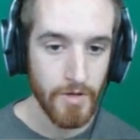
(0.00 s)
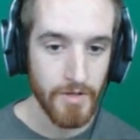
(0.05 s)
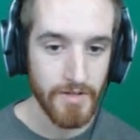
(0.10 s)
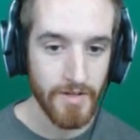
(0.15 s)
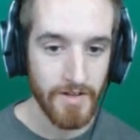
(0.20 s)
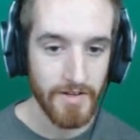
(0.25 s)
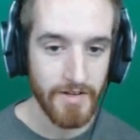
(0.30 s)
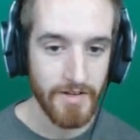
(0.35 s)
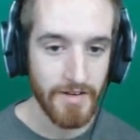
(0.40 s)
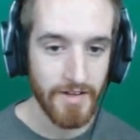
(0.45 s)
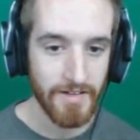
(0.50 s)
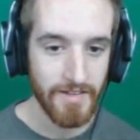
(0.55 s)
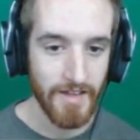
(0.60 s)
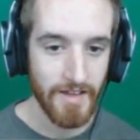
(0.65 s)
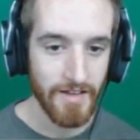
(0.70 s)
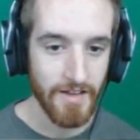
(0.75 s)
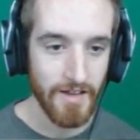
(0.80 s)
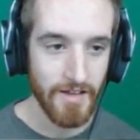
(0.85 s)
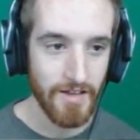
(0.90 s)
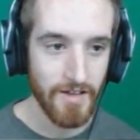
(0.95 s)
What? I didn't hit
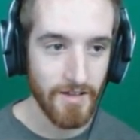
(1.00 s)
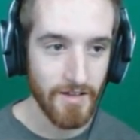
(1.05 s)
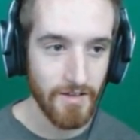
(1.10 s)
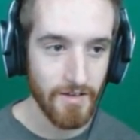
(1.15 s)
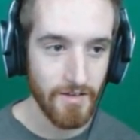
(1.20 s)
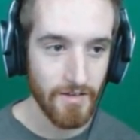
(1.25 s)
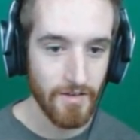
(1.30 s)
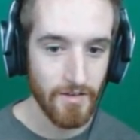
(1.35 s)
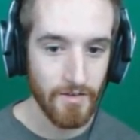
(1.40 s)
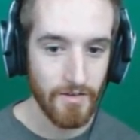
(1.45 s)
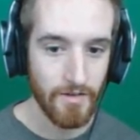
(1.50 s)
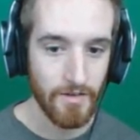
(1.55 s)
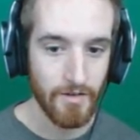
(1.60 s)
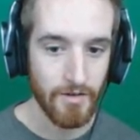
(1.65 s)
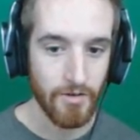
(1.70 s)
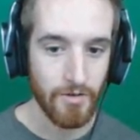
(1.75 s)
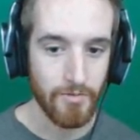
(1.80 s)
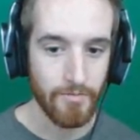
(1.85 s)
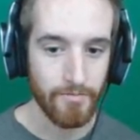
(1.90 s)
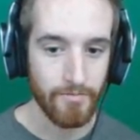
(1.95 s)
that guy?
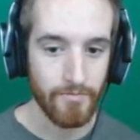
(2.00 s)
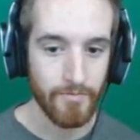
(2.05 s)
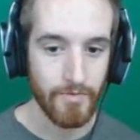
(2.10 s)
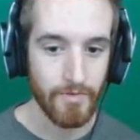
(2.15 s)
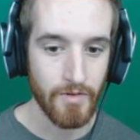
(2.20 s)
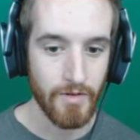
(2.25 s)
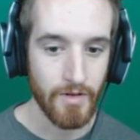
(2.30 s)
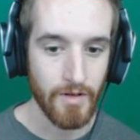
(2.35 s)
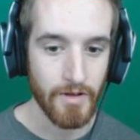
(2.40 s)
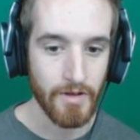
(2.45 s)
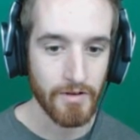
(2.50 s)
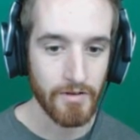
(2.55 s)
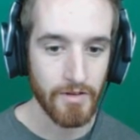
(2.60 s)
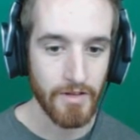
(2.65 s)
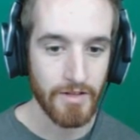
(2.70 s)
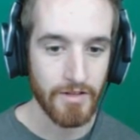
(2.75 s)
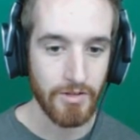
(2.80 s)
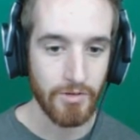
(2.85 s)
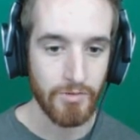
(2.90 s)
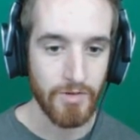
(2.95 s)
Uh-oh. I'm gonna
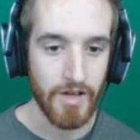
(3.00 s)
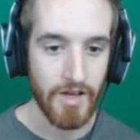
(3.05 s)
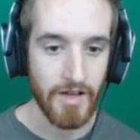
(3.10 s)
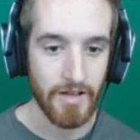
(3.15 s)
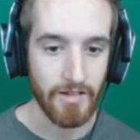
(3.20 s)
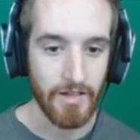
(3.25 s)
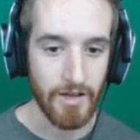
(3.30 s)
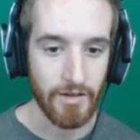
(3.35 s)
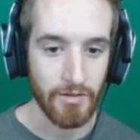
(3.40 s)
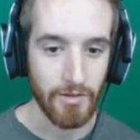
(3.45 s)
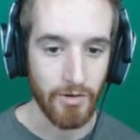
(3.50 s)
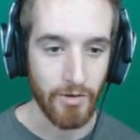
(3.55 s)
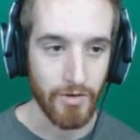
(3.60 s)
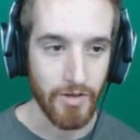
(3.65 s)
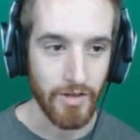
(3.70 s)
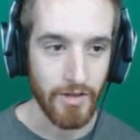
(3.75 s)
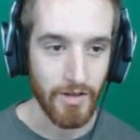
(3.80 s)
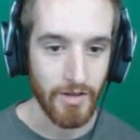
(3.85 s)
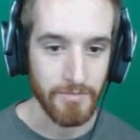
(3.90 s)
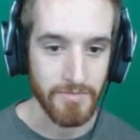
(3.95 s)
let you die, Loud
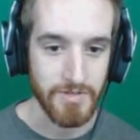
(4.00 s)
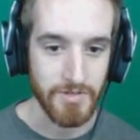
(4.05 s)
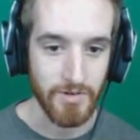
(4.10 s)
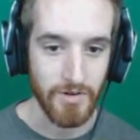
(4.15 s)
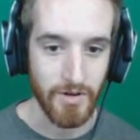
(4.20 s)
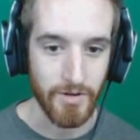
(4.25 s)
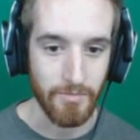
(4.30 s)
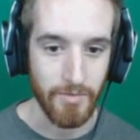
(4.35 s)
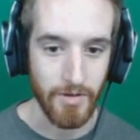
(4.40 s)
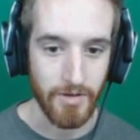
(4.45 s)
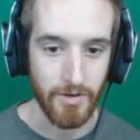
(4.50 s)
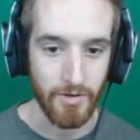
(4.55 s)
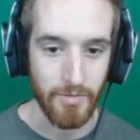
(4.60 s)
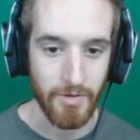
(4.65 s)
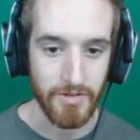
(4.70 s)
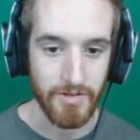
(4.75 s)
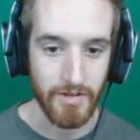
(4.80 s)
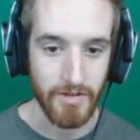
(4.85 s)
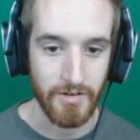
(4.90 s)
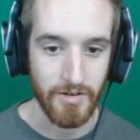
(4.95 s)
Loki. I'm sorry, but you're
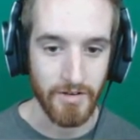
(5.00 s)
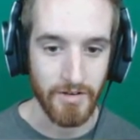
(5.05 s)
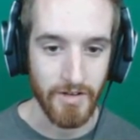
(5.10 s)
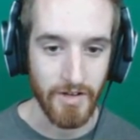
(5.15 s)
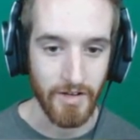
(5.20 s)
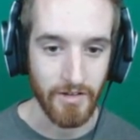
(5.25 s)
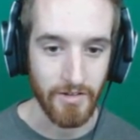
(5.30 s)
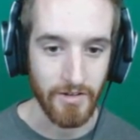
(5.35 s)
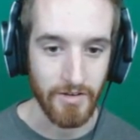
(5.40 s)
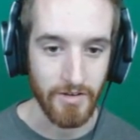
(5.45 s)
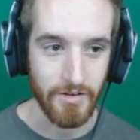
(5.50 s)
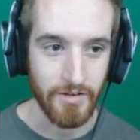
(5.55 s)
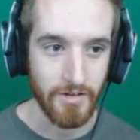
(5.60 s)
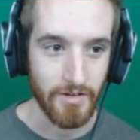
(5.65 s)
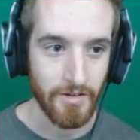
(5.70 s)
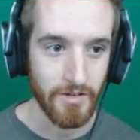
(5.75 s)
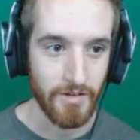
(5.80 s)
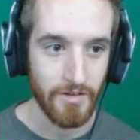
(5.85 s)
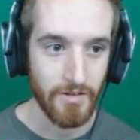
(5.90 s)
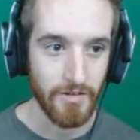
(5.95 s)
about to get annihilated.
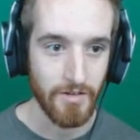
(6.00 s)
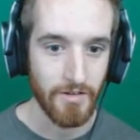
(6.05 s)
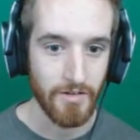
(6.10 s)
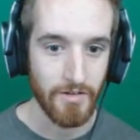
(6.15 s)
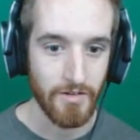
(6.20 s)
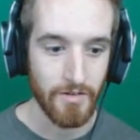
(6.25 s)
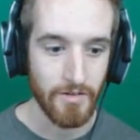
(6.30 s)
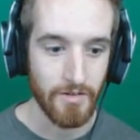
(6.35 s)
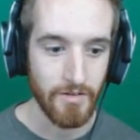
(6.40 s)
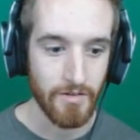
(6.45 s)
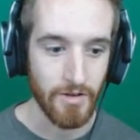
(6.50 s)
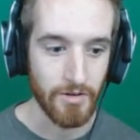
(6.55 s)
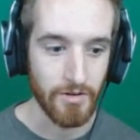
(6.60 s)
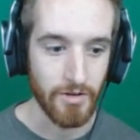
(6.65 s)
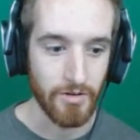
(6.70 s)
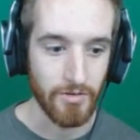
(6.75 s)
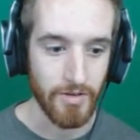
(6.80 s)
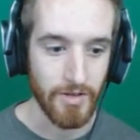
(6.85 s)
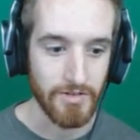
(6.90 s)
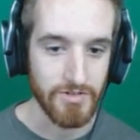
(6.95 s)
Oh
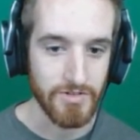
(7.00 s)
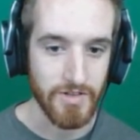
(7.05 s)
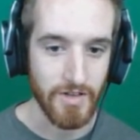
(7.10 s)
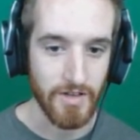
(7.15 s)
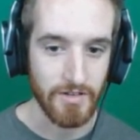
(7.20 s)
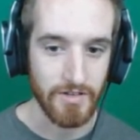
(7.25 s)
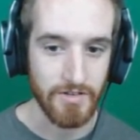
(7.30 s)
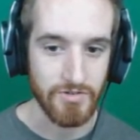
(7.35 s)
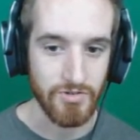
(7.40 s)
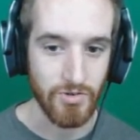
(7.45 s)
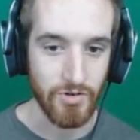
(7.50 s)
no, he just got